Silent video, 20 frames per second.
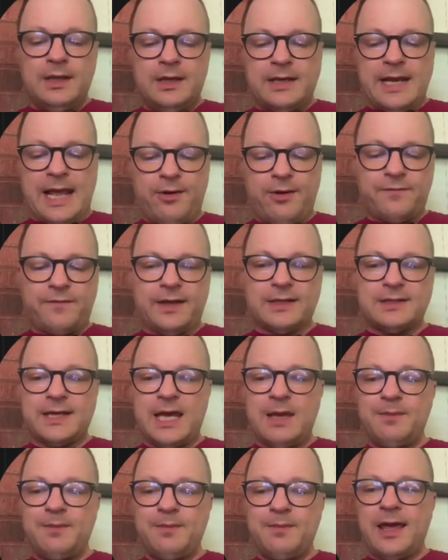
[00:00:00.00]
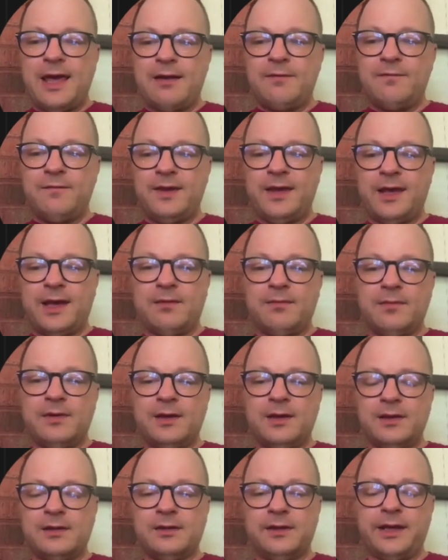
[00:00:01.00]
Now, if I type in
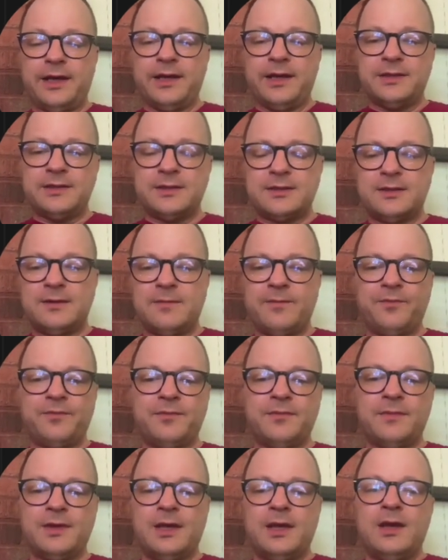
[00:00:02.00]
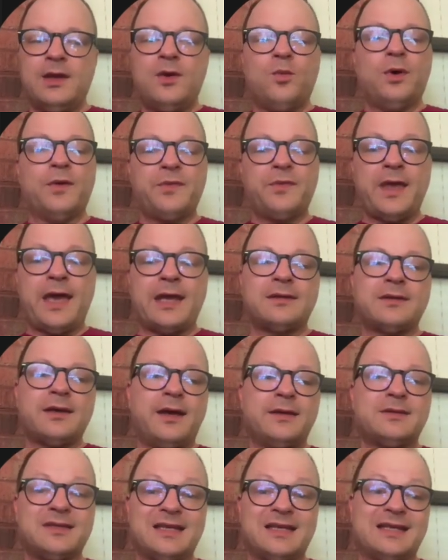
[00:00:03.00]
NVM list, what that
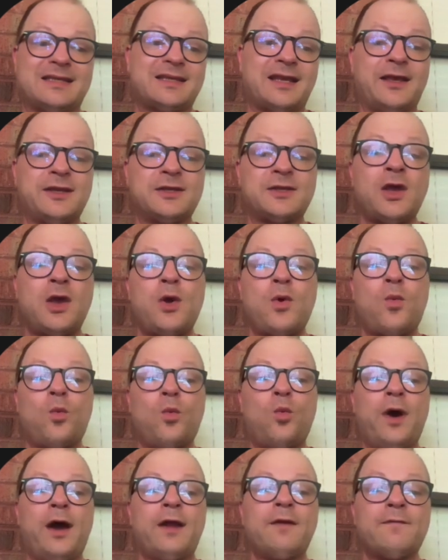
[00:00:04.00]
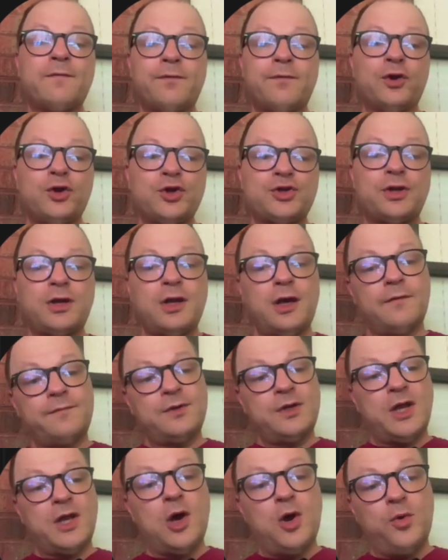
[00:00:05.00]
does is it says, what version of
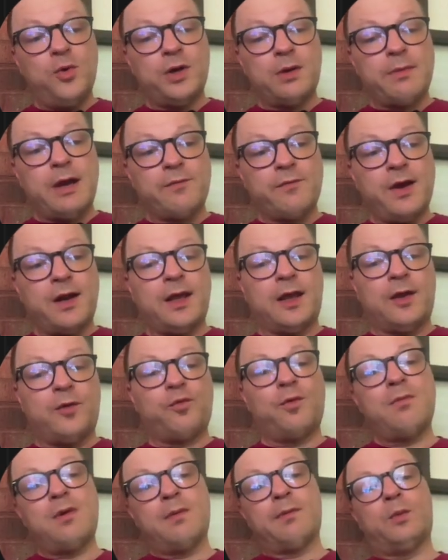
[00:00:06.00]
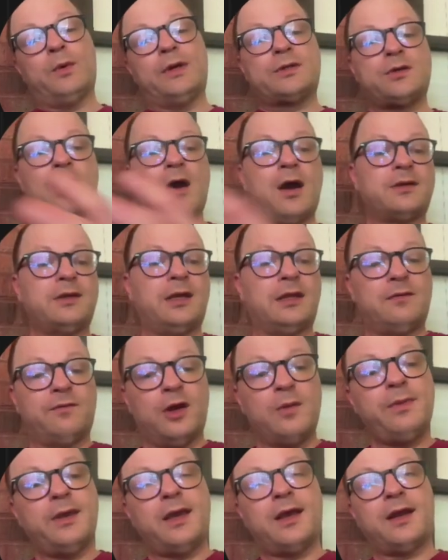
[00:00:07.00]
Node am I running? Remember, we talked at the
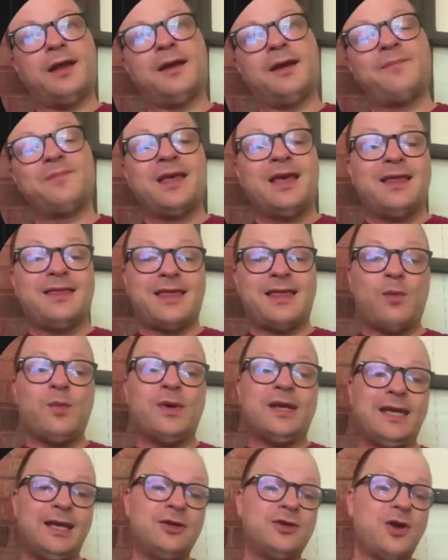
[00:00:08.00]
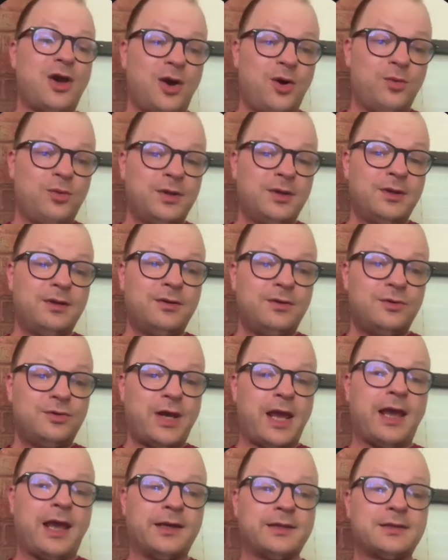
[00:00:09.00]
very beginning that we need
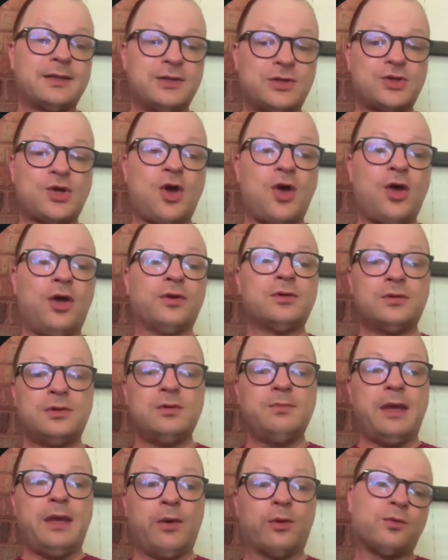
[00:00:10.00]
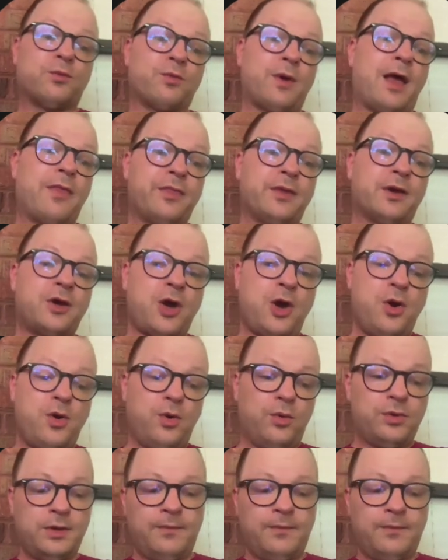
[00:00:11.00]
Node.js installed to be able to run the code.